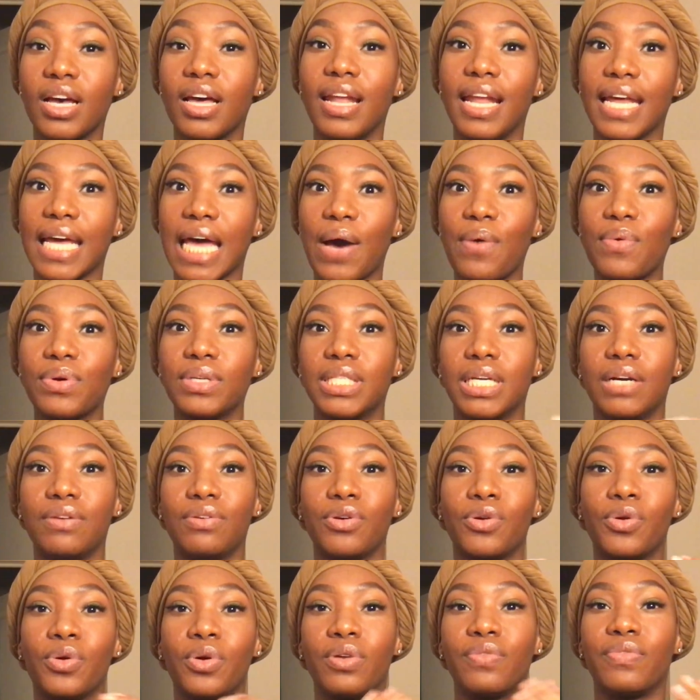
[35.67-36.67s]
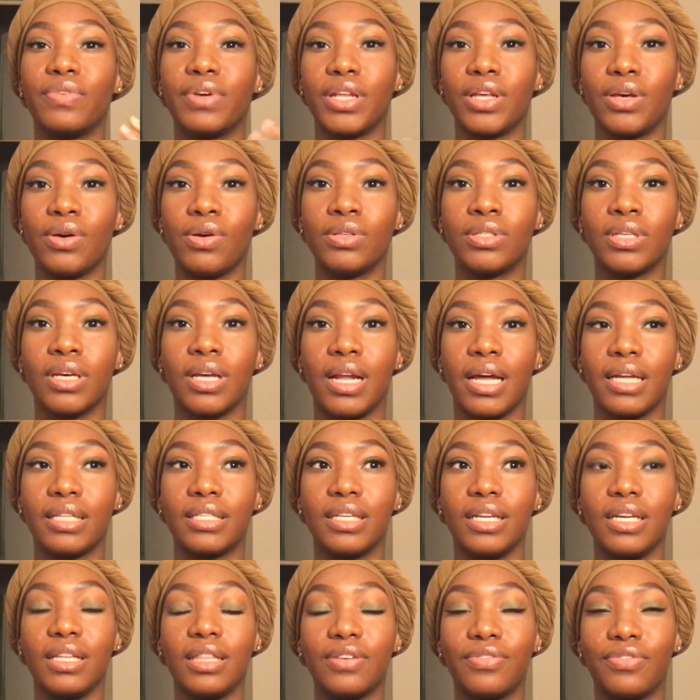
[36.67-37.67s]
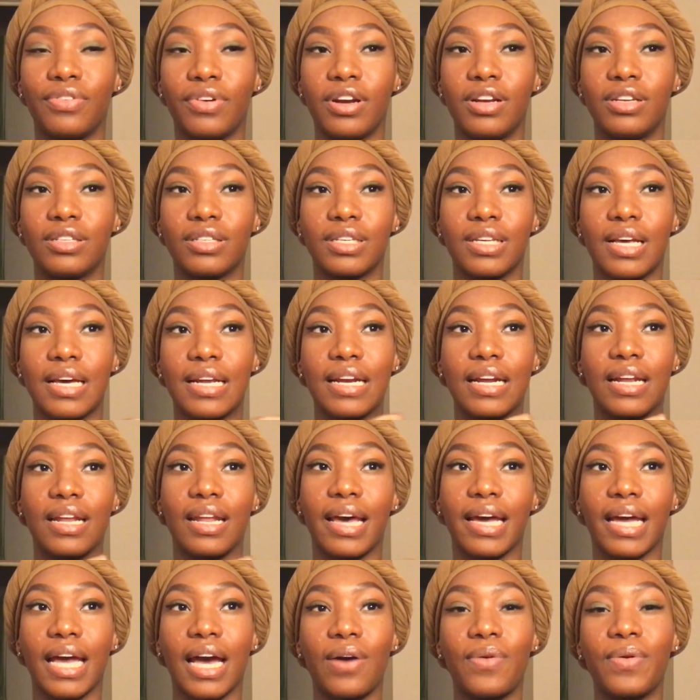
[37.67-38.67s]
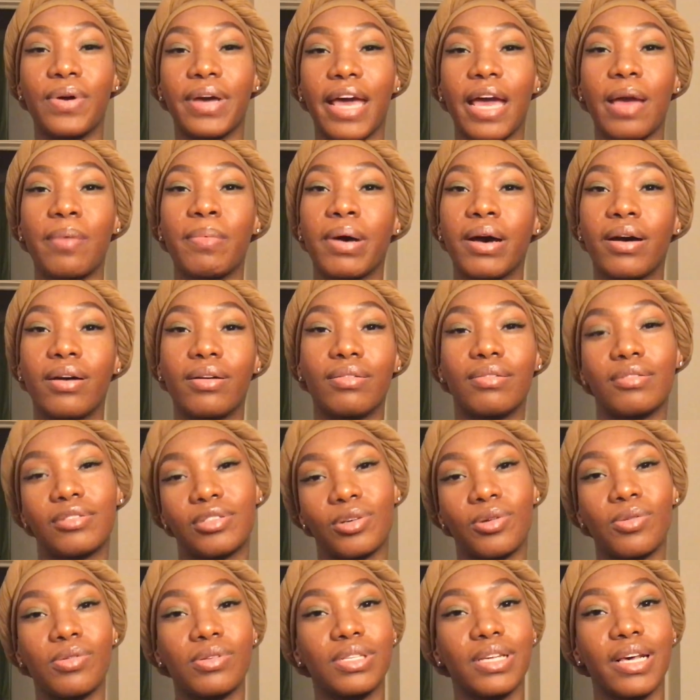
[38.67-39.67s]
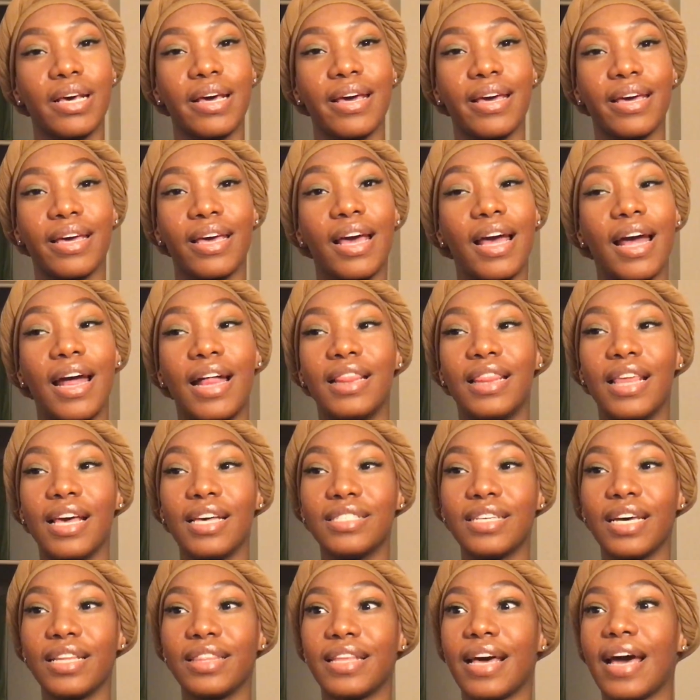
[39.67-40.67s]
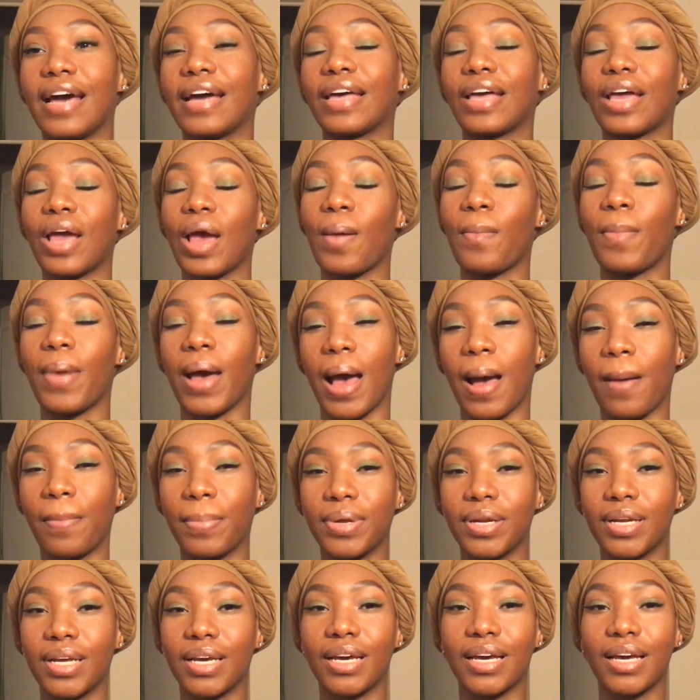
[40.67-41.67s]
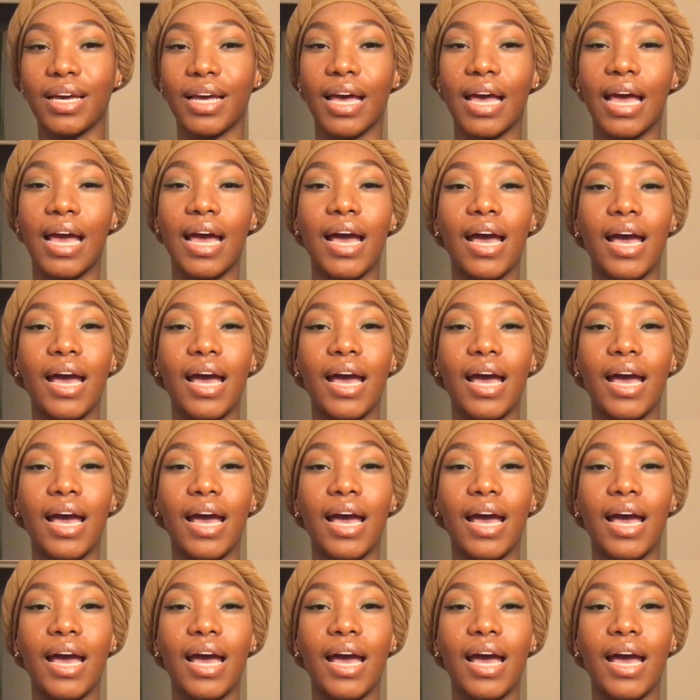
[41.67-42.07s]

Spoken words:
like I would record videos and like delete the footage because I didn't like how it came out. So it's like things like that kept happening.